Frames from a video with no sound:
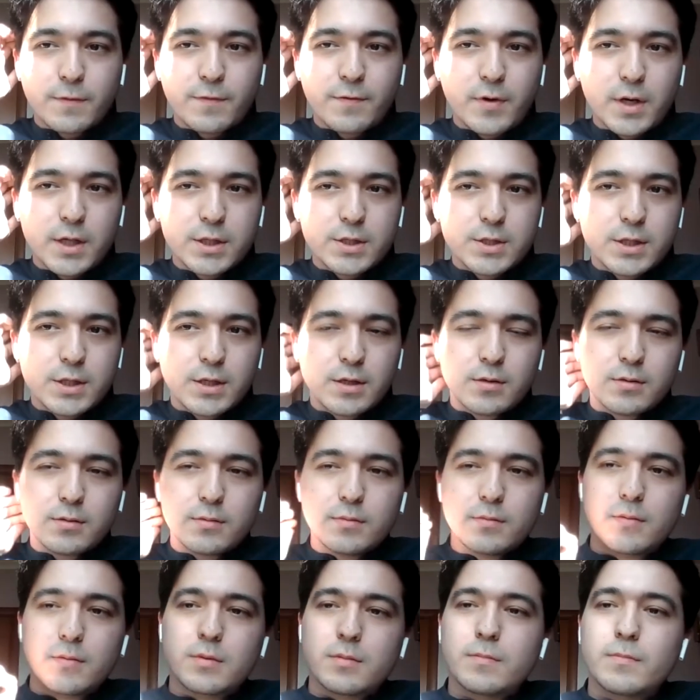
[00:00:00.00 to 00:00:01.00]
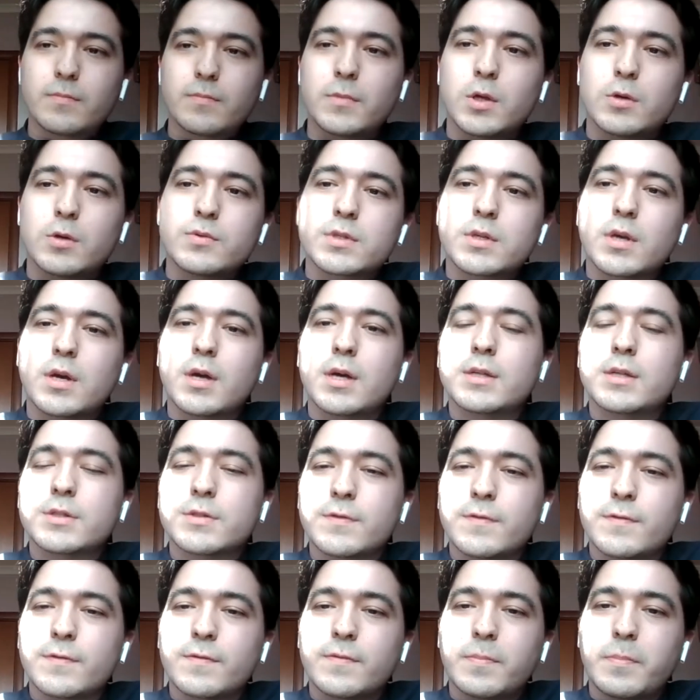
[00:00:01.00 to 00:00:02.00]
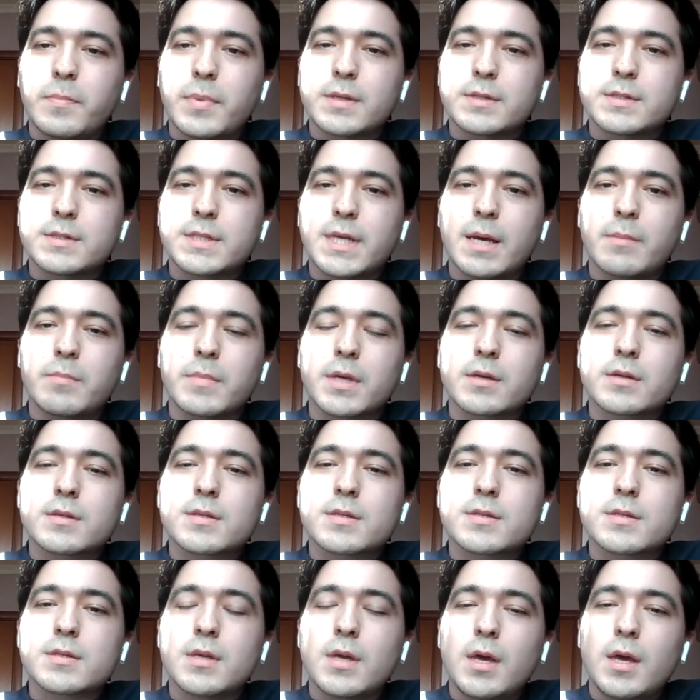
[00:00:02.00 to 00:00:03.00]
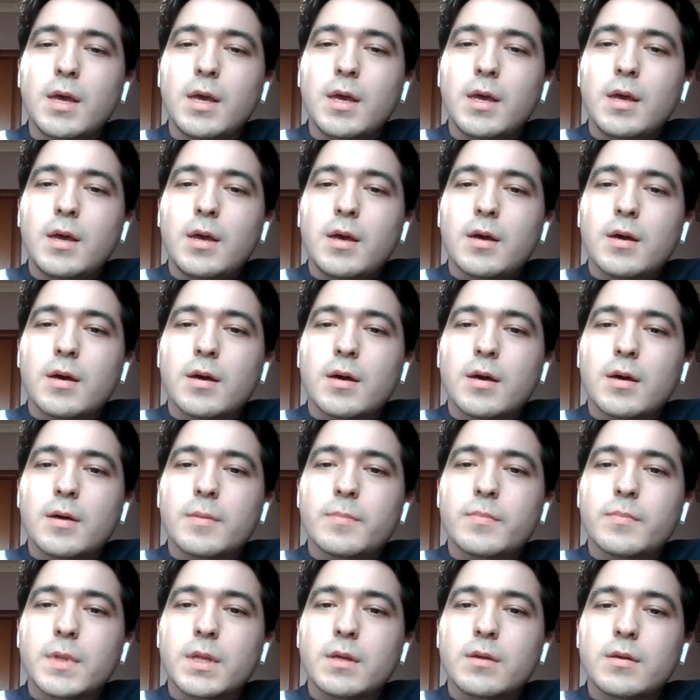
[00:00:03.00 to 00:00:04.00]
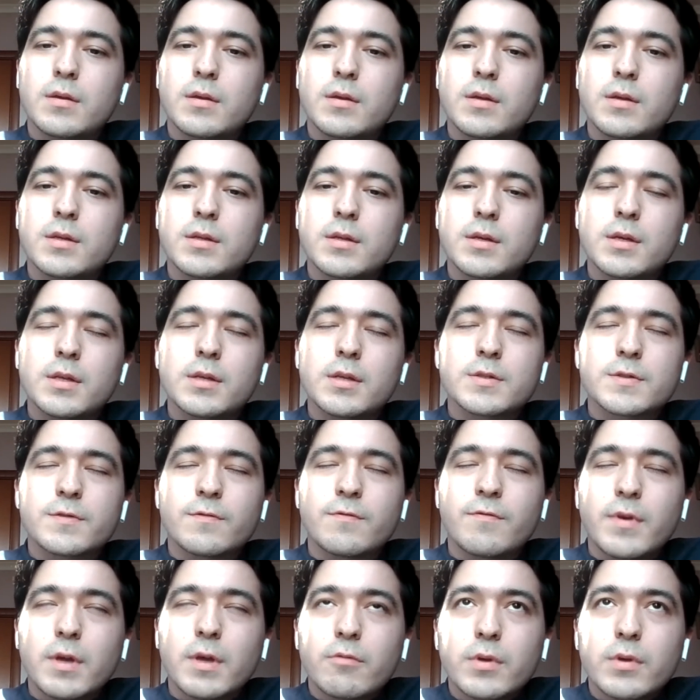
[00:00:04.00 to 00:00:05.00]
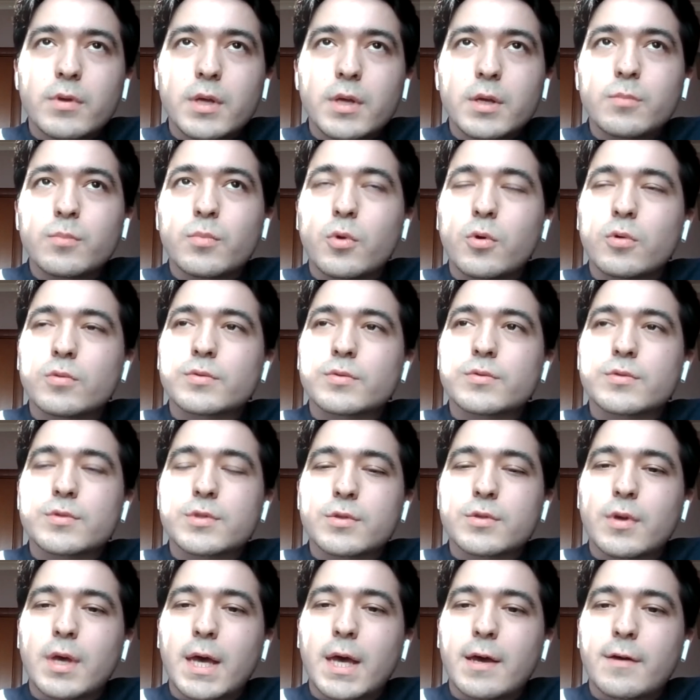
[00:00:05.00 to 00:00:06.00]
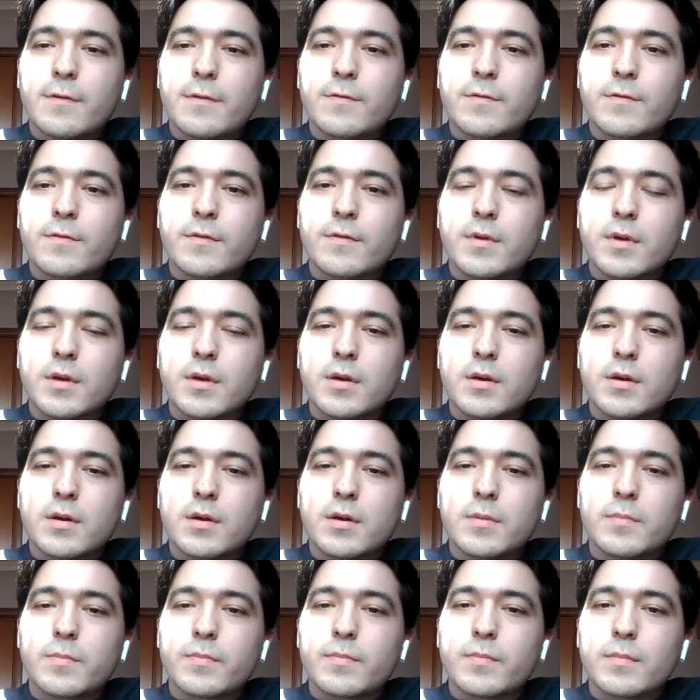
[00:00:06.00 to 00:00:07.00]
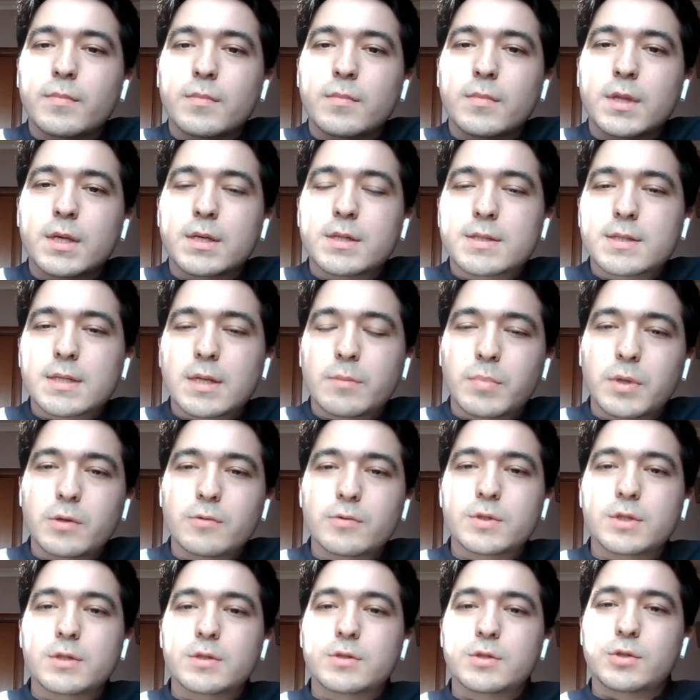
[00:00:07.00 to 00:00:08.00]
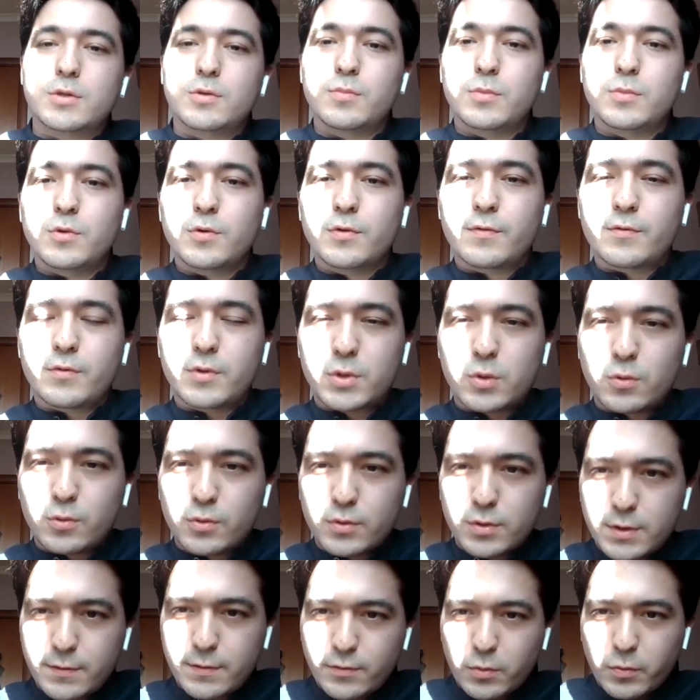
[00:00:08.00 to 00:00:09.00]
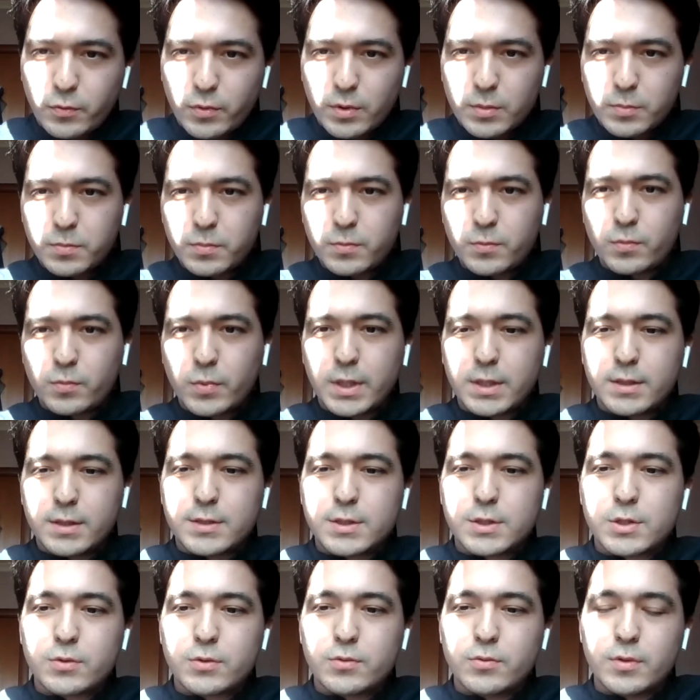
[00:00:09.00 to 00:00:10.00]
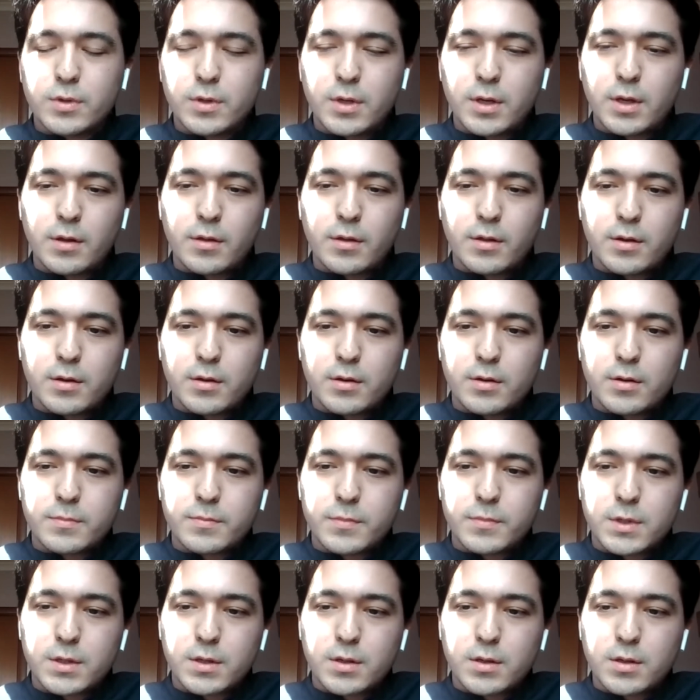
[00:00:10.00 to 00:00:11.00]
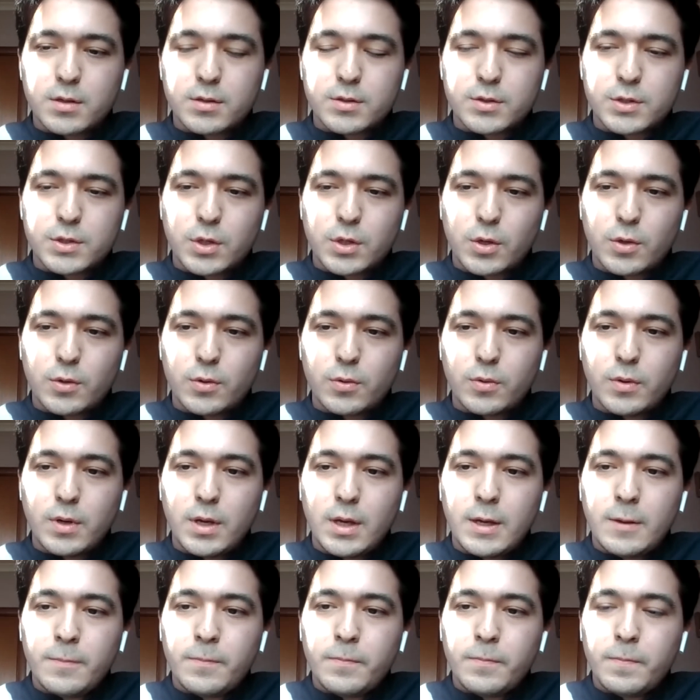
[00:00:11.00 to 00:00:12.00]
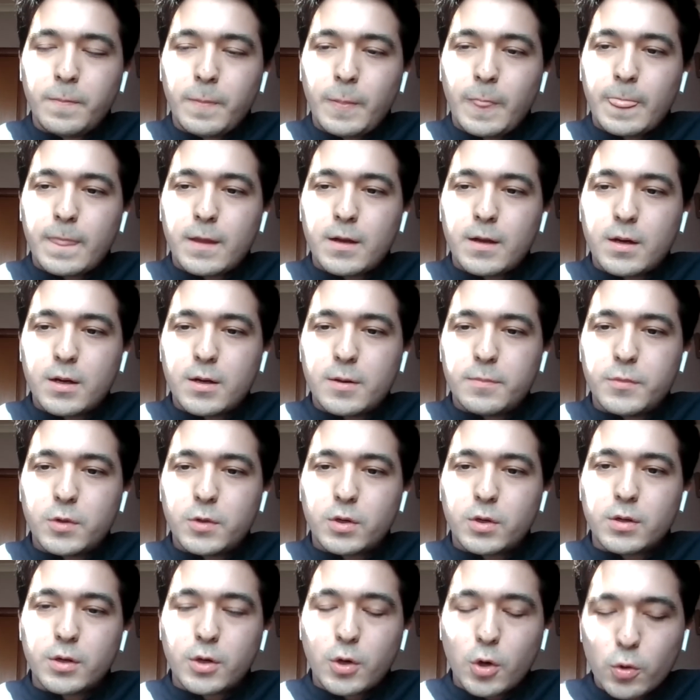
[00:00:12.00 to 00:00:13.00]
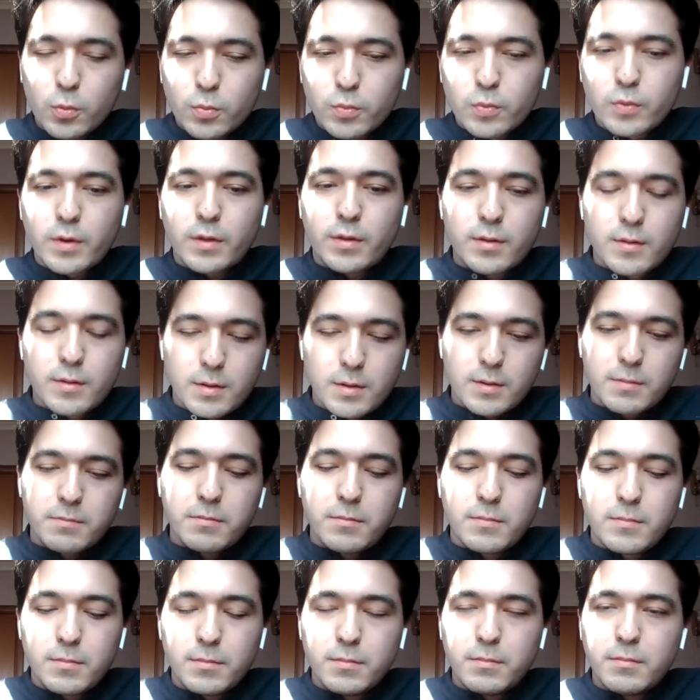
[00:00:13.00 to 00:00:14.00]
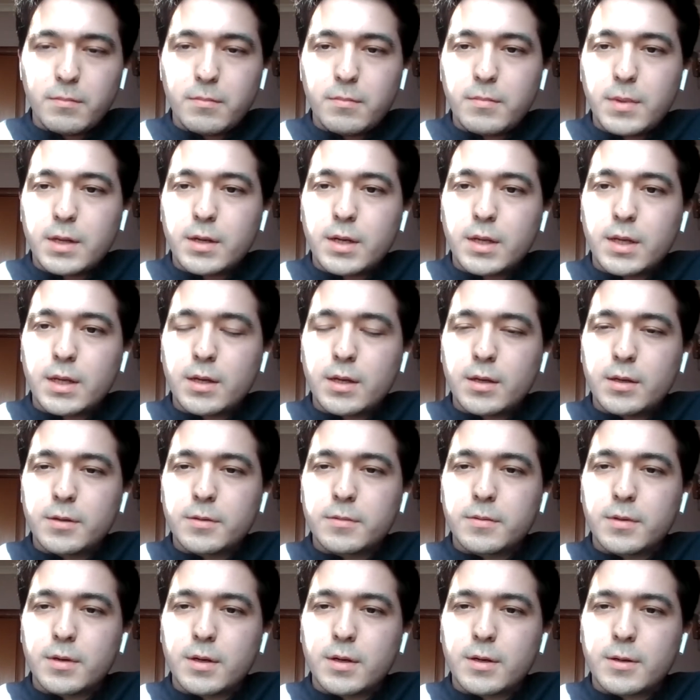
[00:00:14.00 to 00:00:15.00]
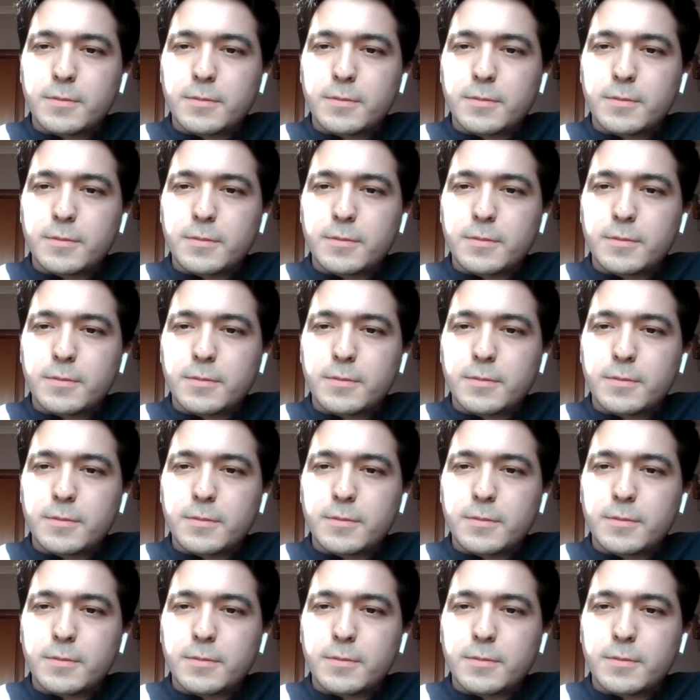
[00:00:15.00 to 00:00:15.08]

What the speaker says: fighting those kind of pandemics, it is very important to have this ability to move resources from one place to another, so they can cope with many